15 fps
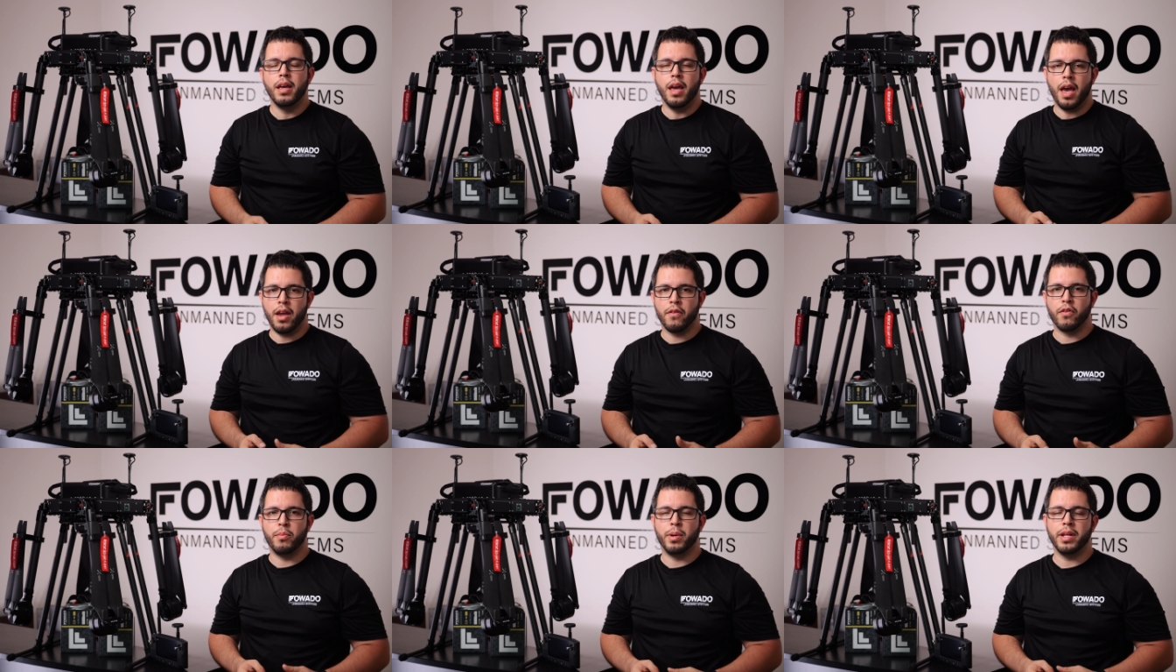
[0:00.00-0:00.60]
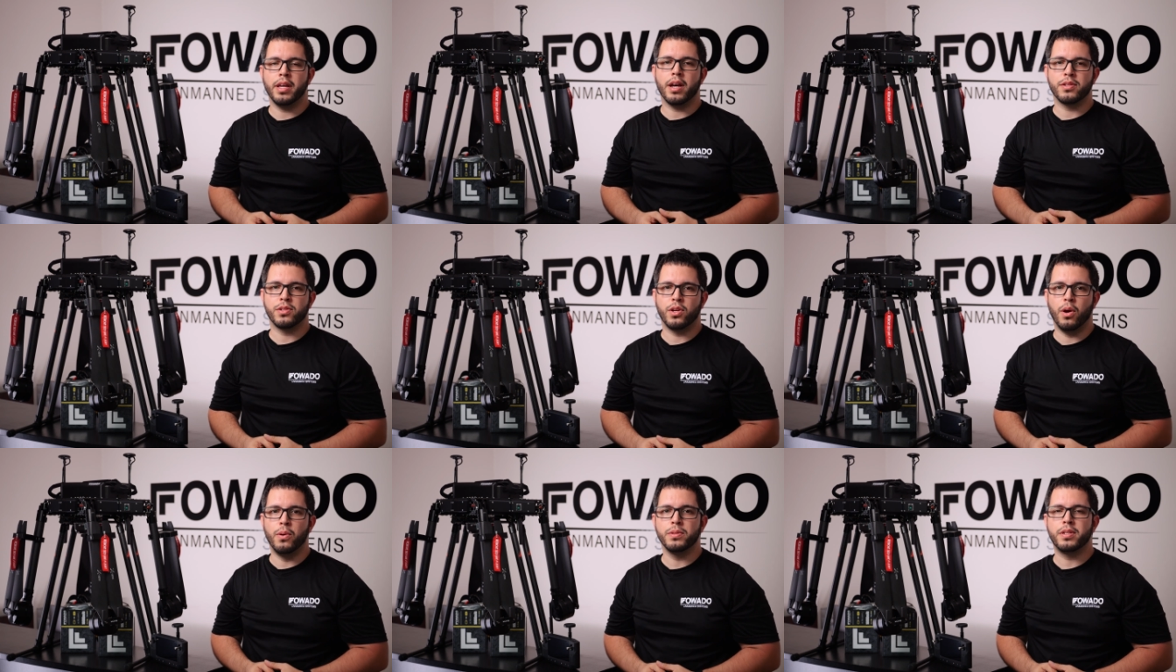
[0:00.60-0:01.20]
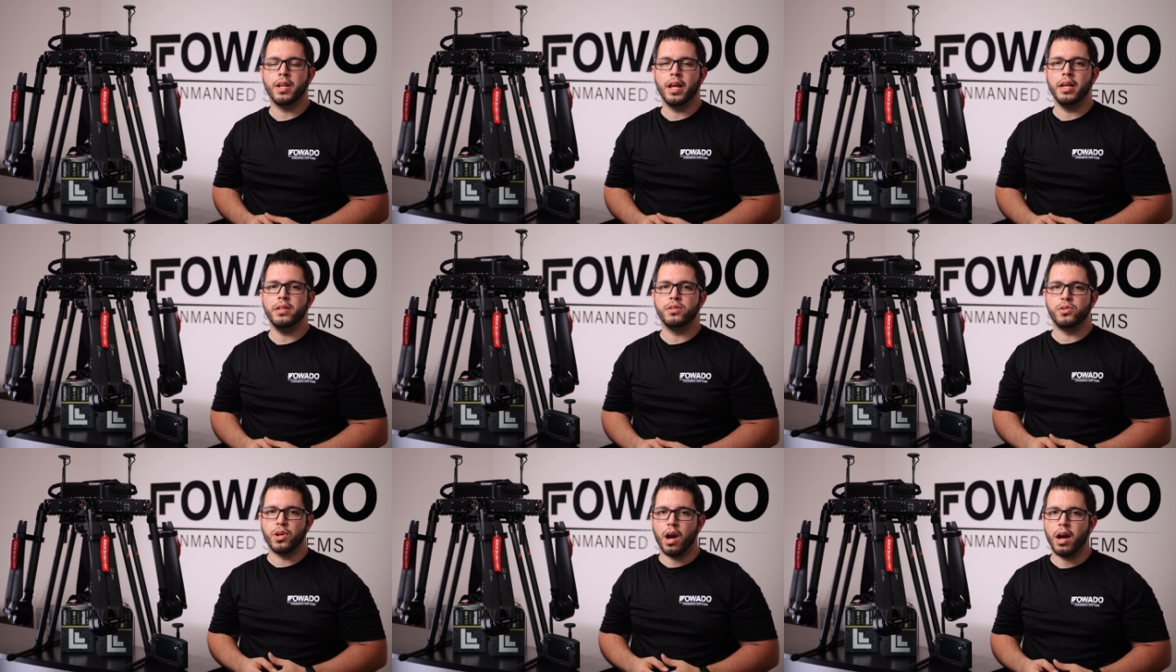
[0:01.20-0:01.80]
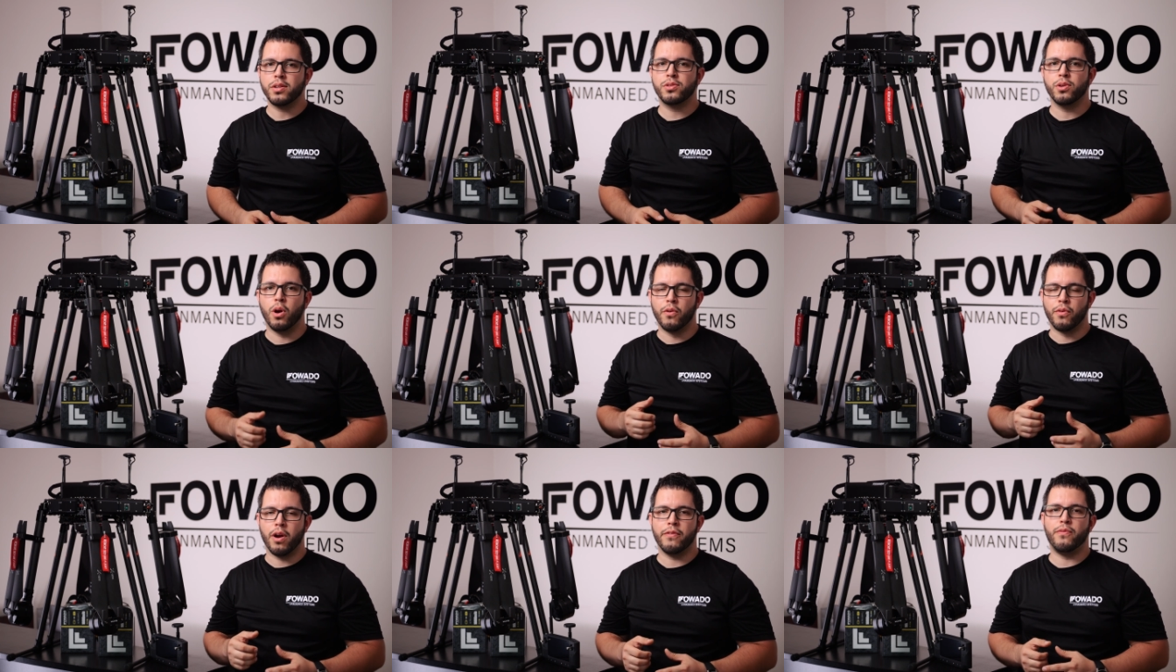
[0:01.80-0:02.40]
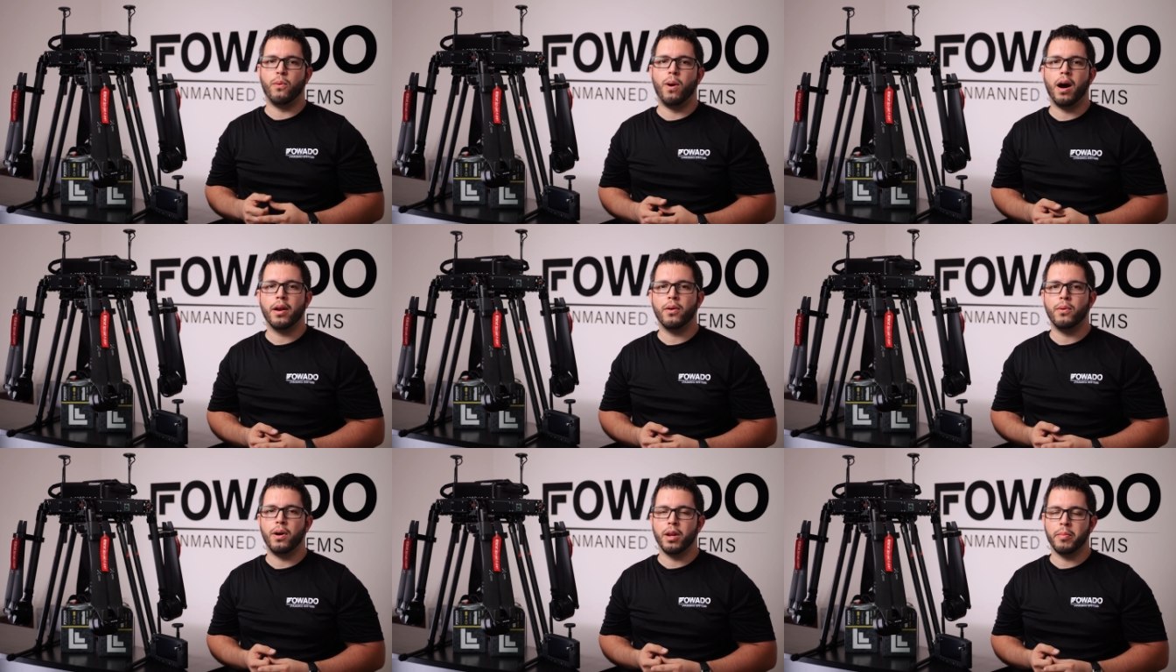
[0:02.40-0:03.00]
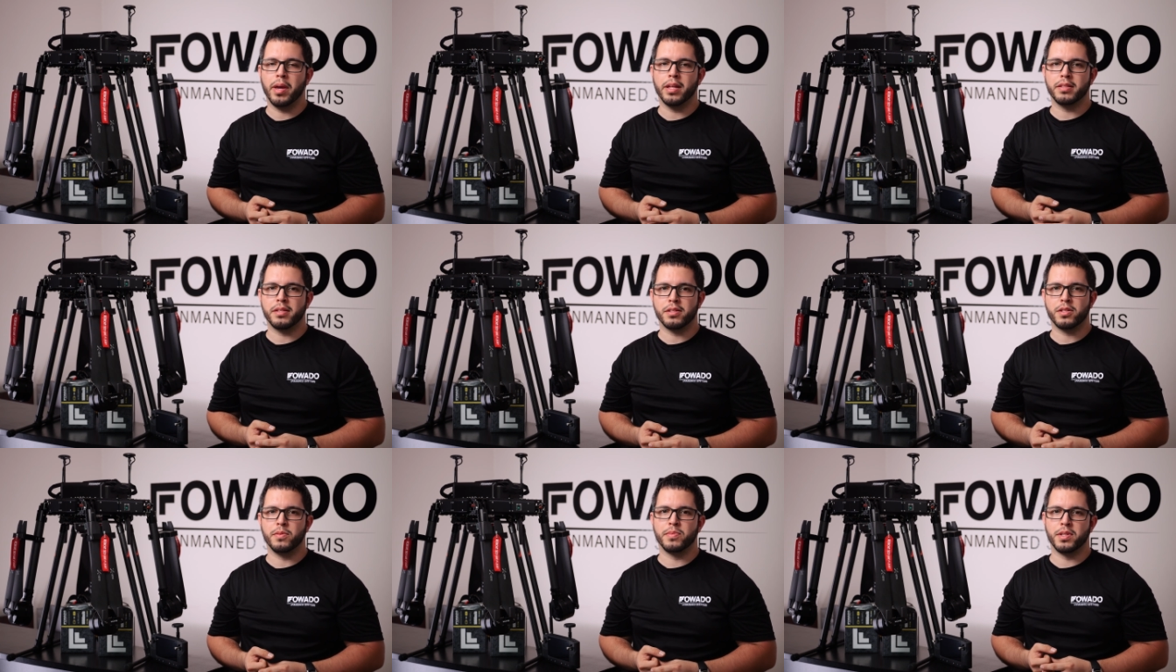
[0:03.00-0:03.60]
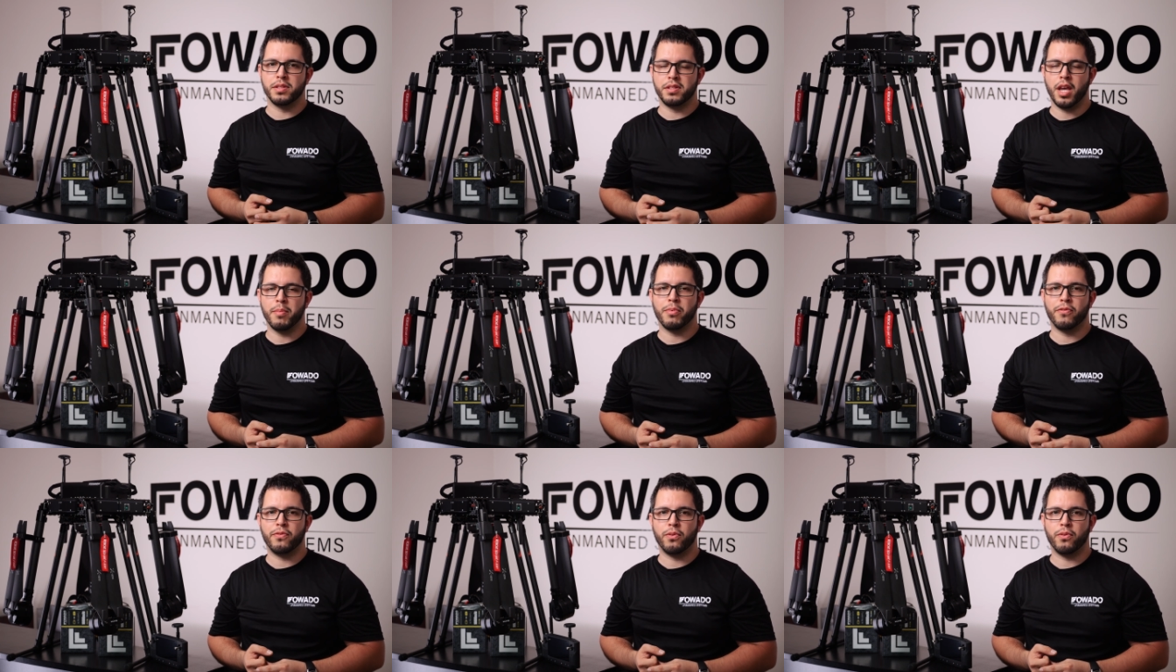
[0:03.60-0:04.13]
Hey everybody, how's it going today? Josh over at Fowado Unmanned Systems in Tampa,